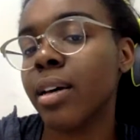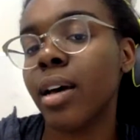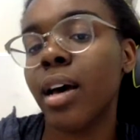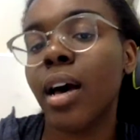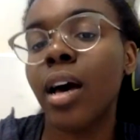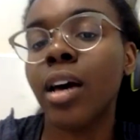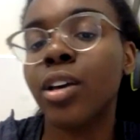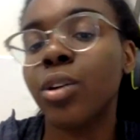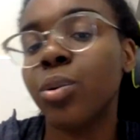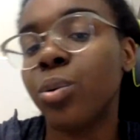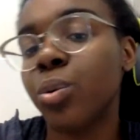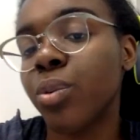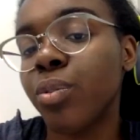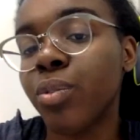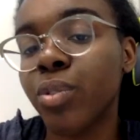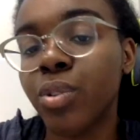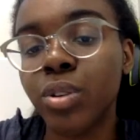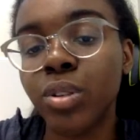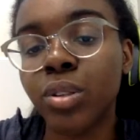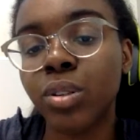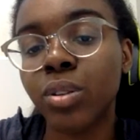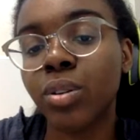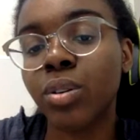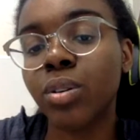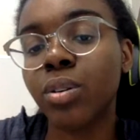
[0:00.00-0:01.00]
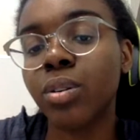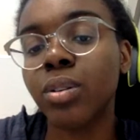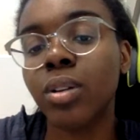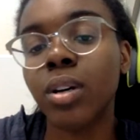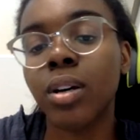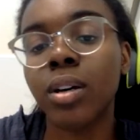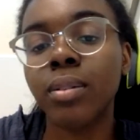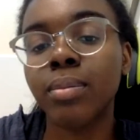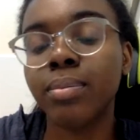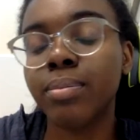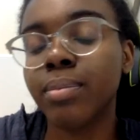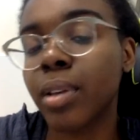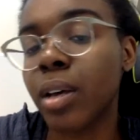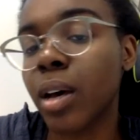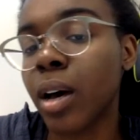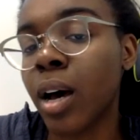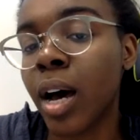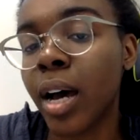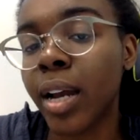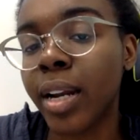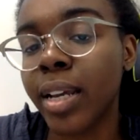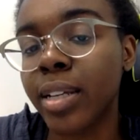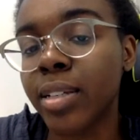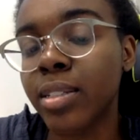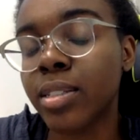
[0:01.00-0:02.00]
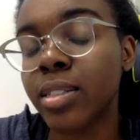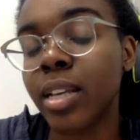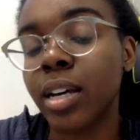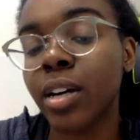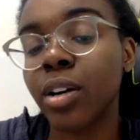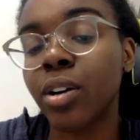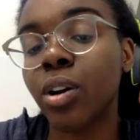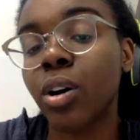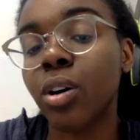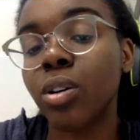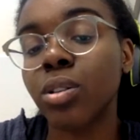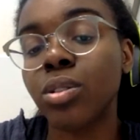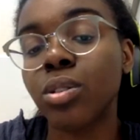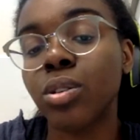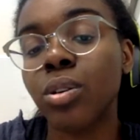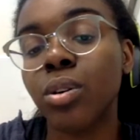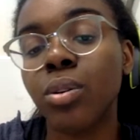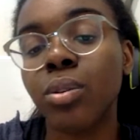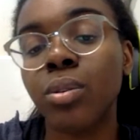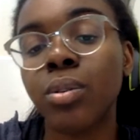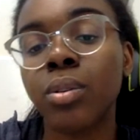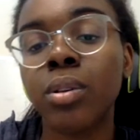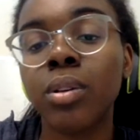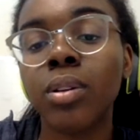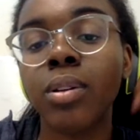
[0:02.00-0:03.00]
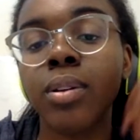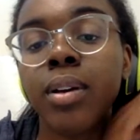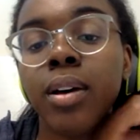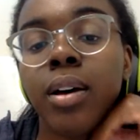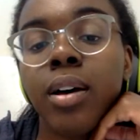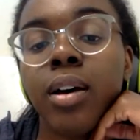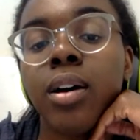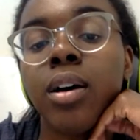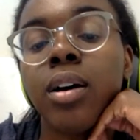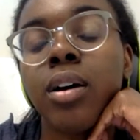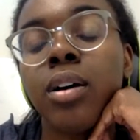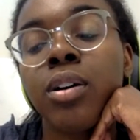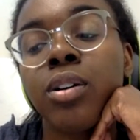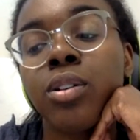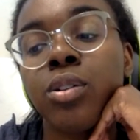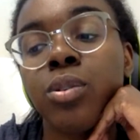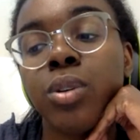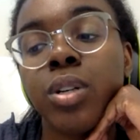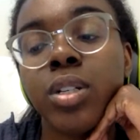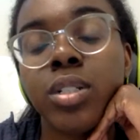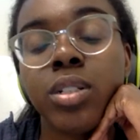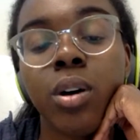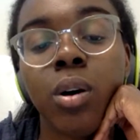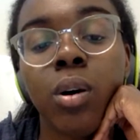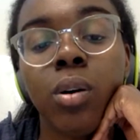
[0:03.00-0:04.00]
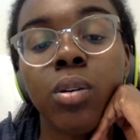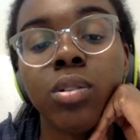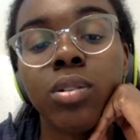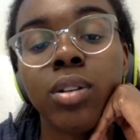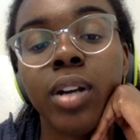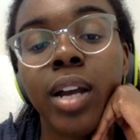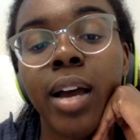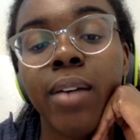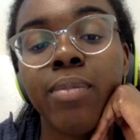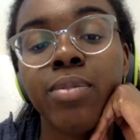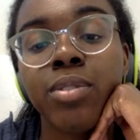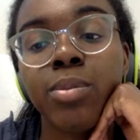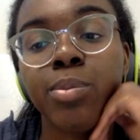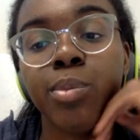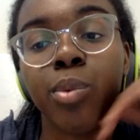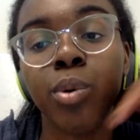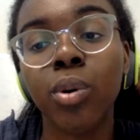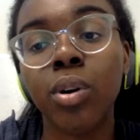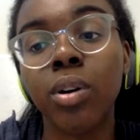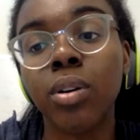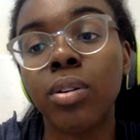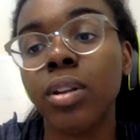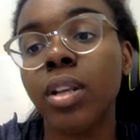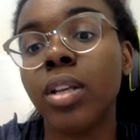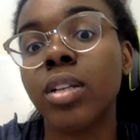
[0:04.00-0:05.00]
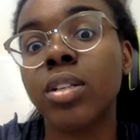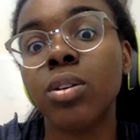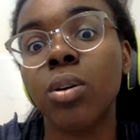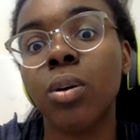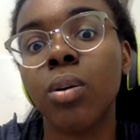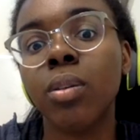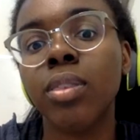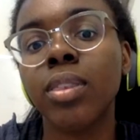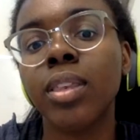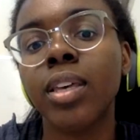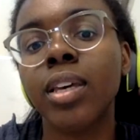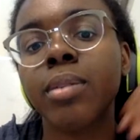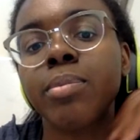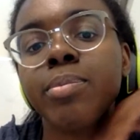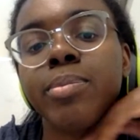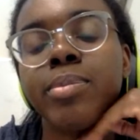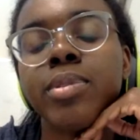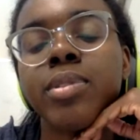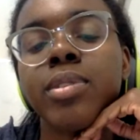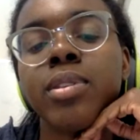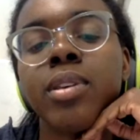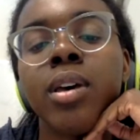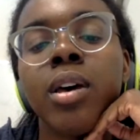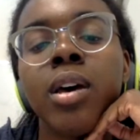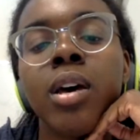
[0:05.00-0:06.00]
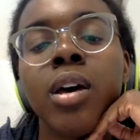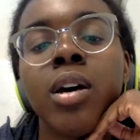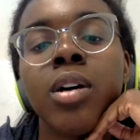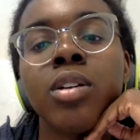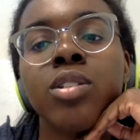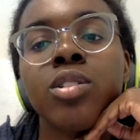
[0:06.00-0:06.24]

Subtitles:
a universal audience that could also include adult or have some more adult themes.